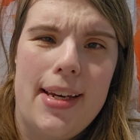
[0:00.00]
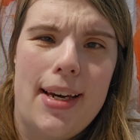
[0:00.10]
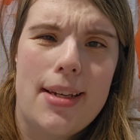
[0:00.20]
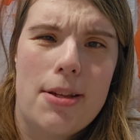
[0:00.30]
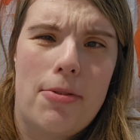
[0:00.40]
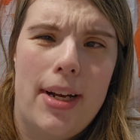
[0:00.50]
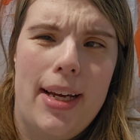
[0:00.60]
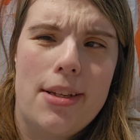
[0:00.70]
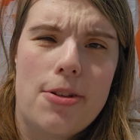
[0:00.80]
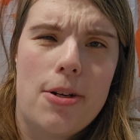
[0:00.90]
Hey guys, I want to
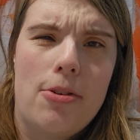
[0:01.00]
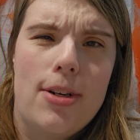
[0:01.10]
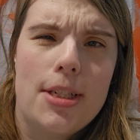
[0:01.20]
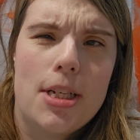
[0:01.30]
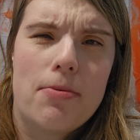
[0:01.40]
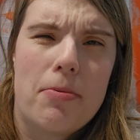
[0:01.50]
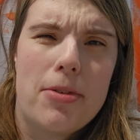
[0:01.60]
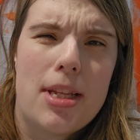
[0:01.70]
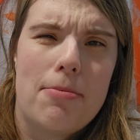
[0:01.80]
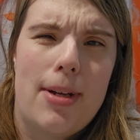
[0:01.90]
answer a question
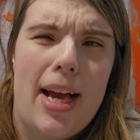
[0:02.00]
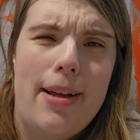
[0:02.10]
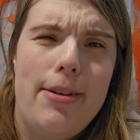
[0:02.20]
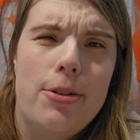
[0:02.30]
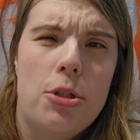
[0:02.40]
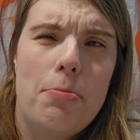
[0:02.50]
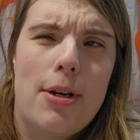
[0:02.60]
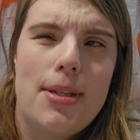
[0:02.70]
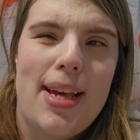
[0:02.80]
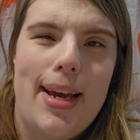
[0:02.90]
from someone. How do you
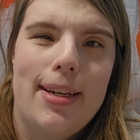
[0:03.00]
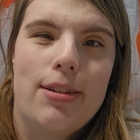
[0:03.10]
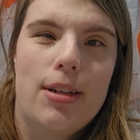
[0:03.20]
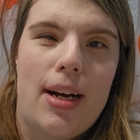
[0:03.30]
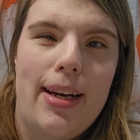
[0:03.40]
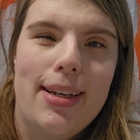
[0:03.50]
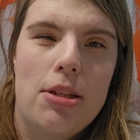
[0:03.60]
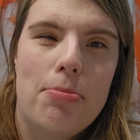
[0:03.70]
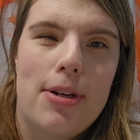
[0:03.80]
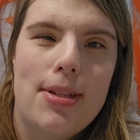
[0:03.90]
express anger? I
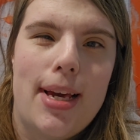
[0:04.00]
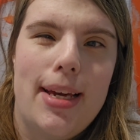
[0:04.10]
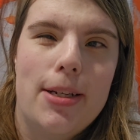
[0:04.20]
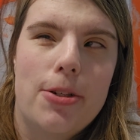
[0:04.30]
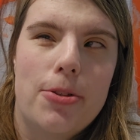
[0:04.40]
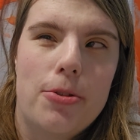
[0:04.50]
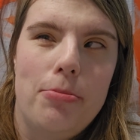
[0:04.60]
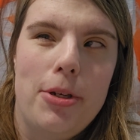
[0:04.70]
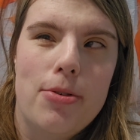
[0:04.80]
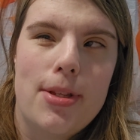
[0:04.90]
express anger through
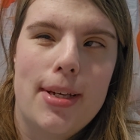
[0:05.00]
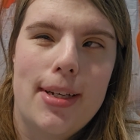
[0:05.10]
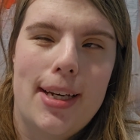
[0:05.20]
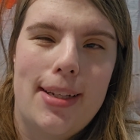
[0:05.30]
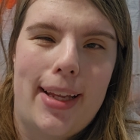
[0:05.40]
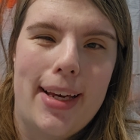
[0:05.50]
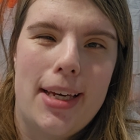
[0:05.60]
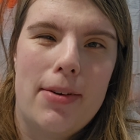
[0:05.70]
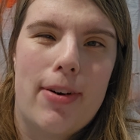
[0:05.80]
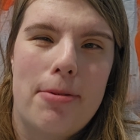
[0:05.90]
music and
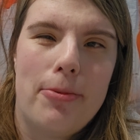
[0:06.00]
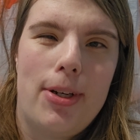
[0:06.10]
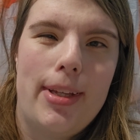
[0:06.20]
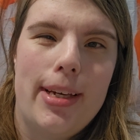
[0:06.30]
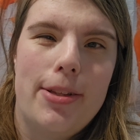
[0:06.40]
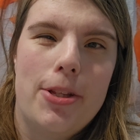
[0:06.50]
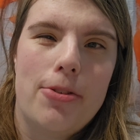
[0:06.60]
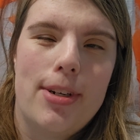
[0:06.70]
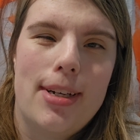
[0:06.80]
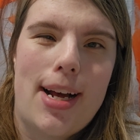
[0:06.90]
like if I'm really
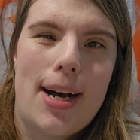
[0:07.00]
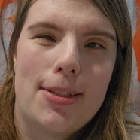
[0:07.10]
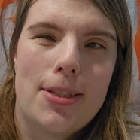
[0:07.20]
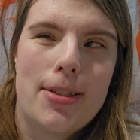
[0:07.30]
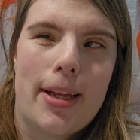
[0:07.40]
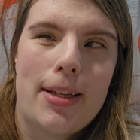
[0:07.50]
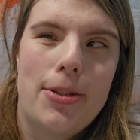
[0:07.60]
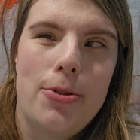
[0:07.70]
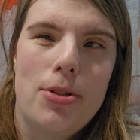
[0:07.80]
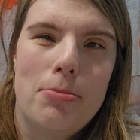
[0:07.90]
into it, I'll just
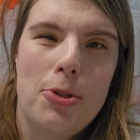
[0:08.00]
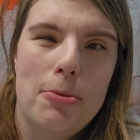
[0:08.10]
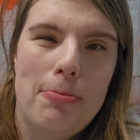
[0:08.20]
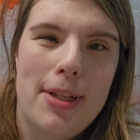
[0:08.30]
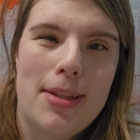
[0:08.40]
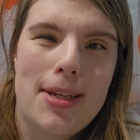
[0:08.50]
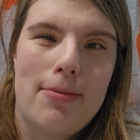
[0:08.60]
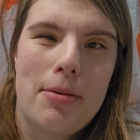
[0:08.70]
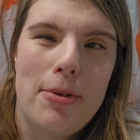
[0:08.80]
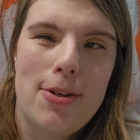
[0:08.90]
like do the movements
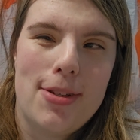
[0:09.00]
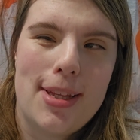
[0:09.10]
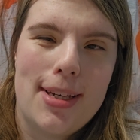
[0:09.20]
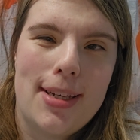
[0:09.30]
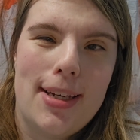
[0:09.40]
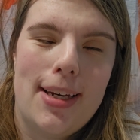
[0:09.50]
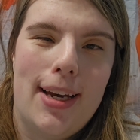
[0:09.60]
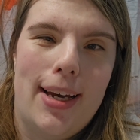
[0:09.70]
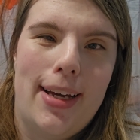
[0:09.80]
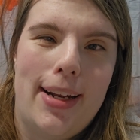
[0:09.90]
of the music
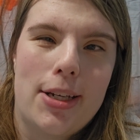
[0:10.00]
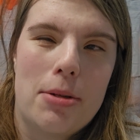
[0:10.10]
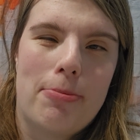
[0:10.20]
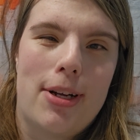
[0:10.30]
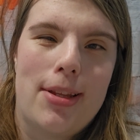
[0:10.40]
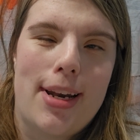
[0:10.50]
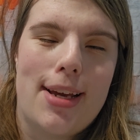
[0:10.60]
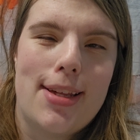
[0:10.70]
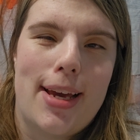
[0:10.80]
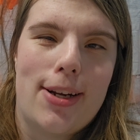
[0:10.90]
and express it
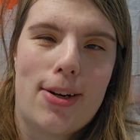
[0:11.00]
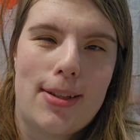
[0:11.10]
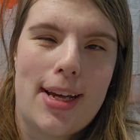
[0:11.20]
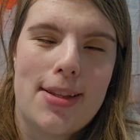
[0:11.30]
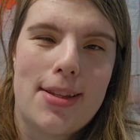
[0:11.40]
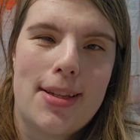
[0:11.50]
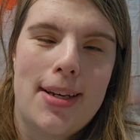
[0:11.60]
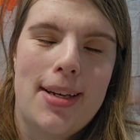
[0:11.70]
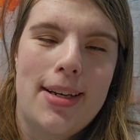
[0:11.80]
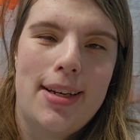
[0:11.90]
as anger. That's
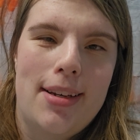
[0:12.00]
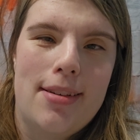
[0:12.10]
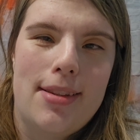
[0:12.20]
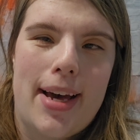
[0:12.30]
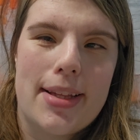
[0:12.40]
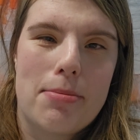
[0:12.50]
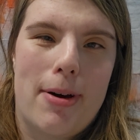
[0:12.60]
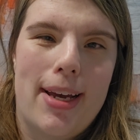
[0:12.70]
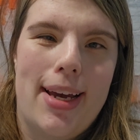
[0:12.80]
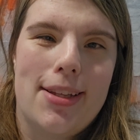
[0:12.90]
that's
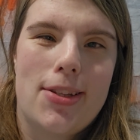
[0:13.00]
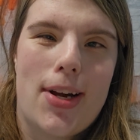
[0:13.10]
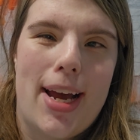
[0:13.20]
my answer.